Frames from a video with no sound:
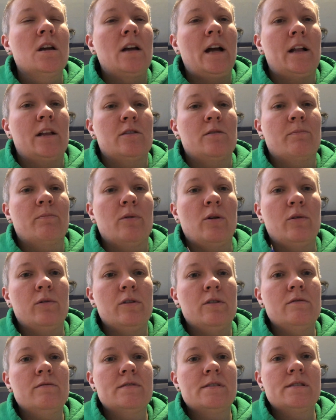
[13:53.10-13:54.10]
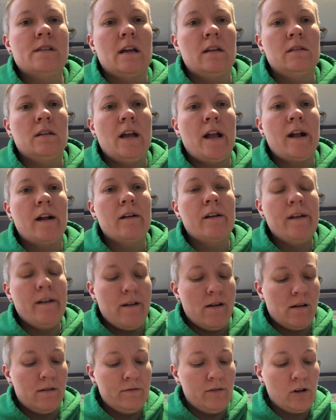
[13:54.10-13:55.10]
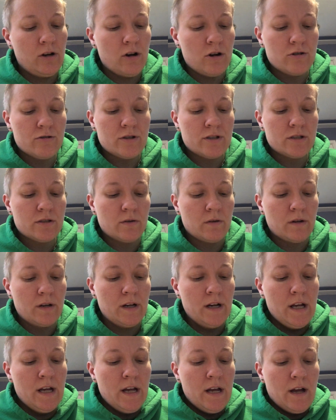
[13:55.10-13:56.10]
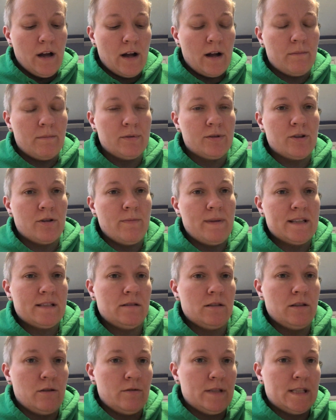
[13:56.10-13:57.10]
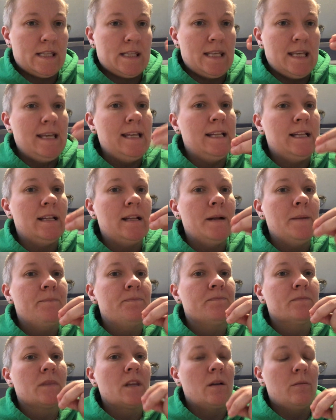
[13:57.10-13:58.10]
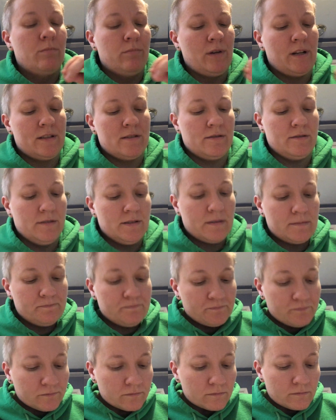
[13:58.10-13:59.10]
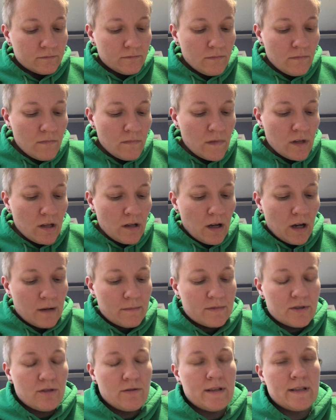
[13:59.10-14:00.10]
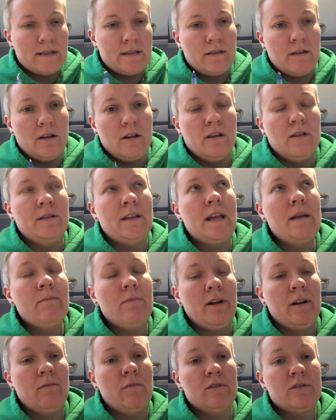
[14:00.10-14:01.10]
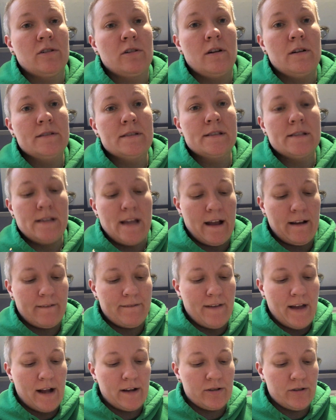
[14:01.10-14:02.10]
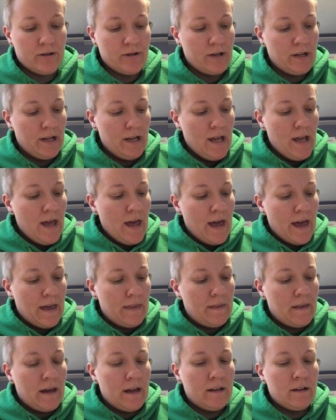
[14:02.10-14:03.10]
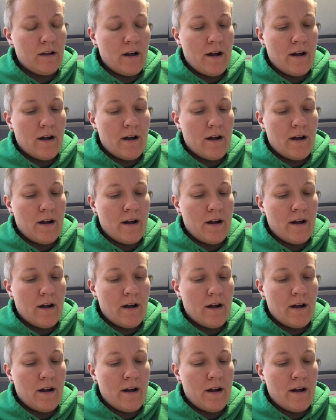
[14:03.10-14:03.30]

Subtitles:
kind of the produce deli area of your grocery store, but they're basically those thin pretzels. So the name brand ones are called Snack Factory, and then